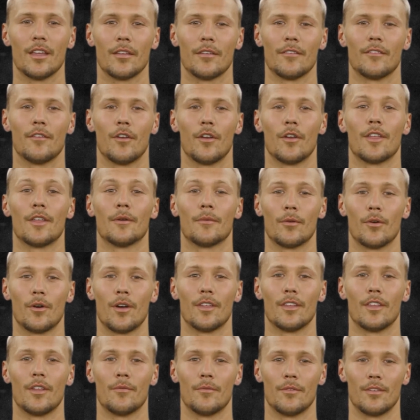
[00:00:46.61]
floating
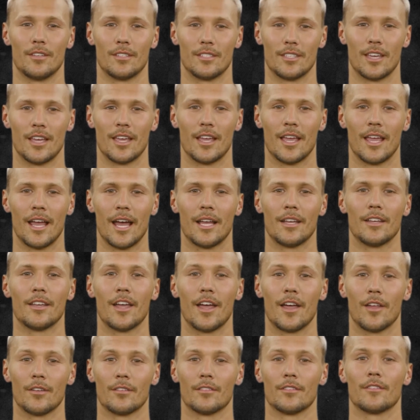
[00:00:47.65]
point numbers, and
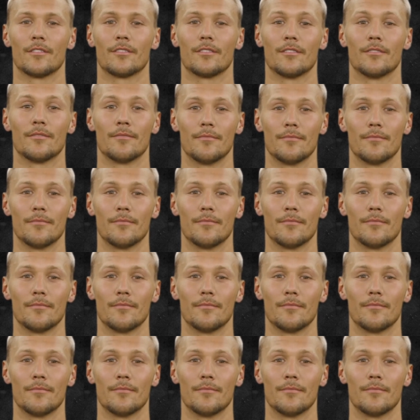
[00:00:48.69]
characters.